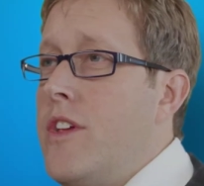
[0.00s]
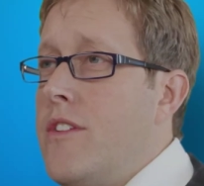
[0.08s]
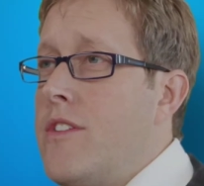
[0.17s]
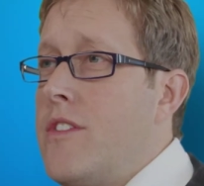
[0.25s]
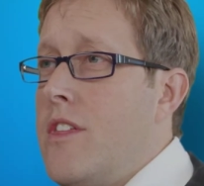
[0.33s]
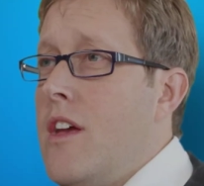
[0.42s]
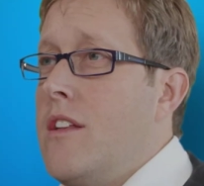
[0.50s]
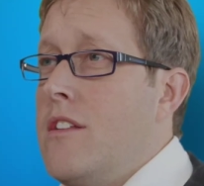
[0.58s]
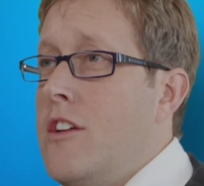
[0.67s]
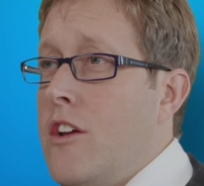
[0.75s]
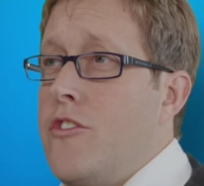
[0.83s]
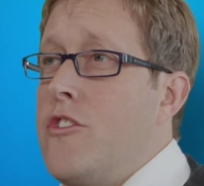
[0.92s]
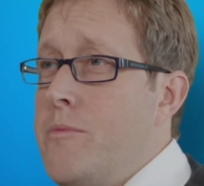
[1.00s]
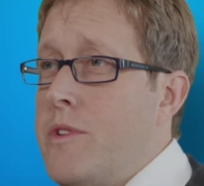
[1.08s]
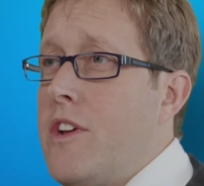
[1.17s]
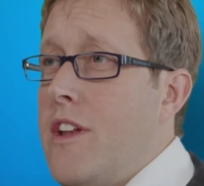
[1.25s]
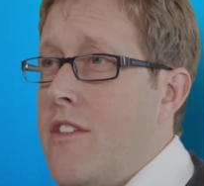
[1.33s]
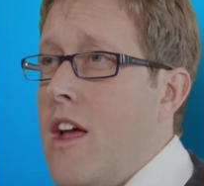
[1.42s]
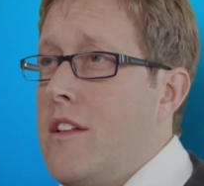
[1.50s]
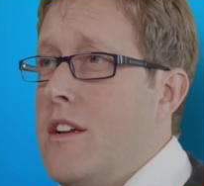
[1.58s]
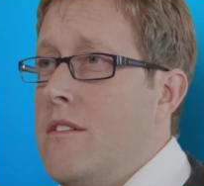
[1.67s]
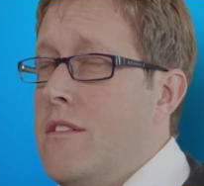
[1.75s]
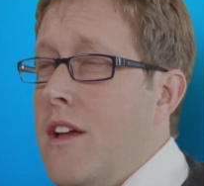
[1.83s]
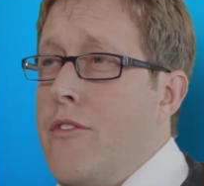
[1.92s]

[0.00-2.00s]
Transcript: is that your consumers are going to tell you.